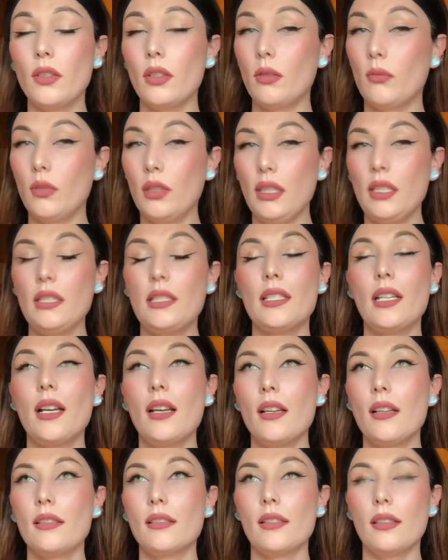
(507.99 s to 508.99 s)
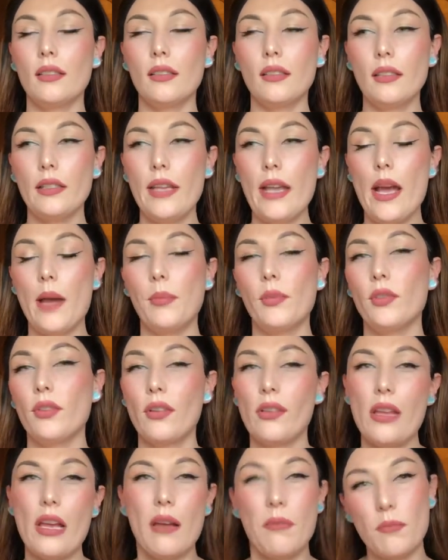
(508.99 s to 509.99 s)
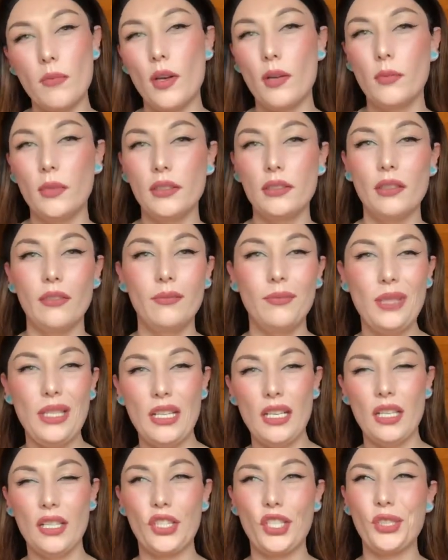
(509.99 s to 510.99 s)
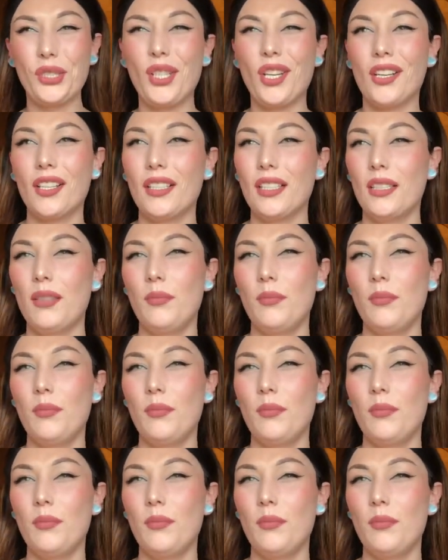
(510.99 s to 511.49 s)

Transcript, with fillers: It really does capture that moment of being in a garden,